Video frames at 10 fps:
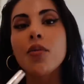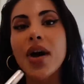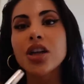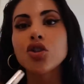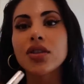
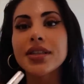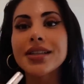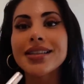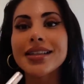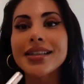mind you, this
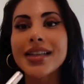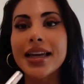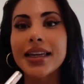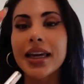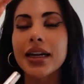is the
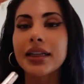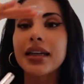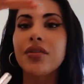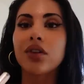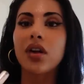second
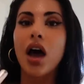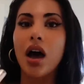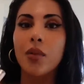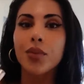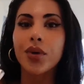level
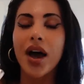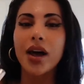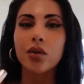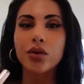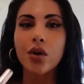up. I
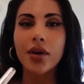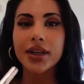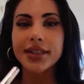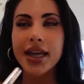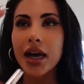don't know
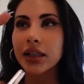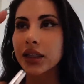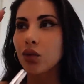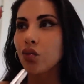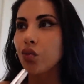
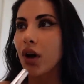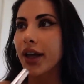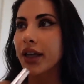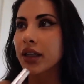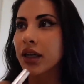exactly
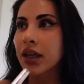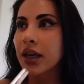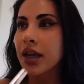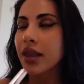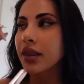what
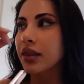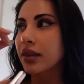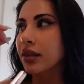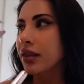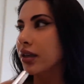
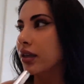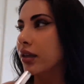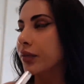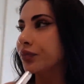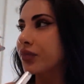
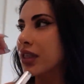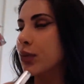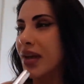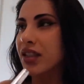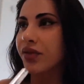the
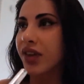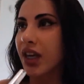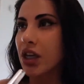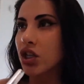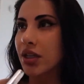
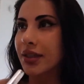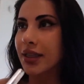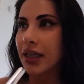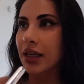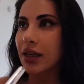specifications
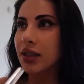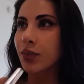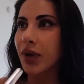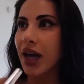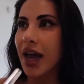is,
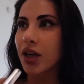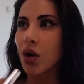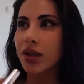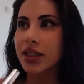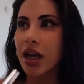but I
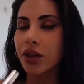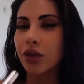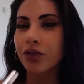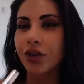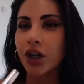know it's not
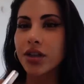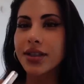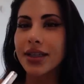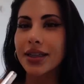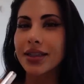the
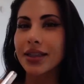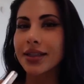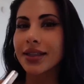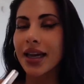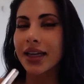first, it's the
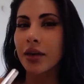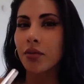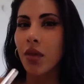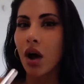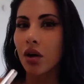second
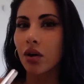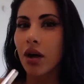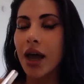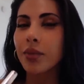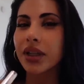model.
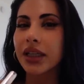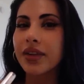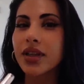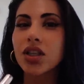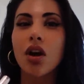I
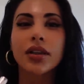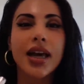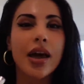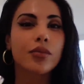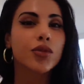believe it's called
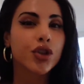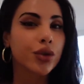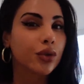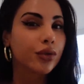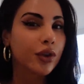
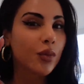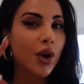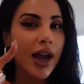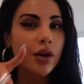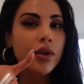M2 from
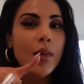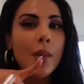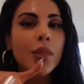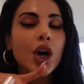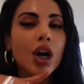what I
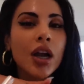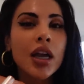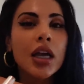remember.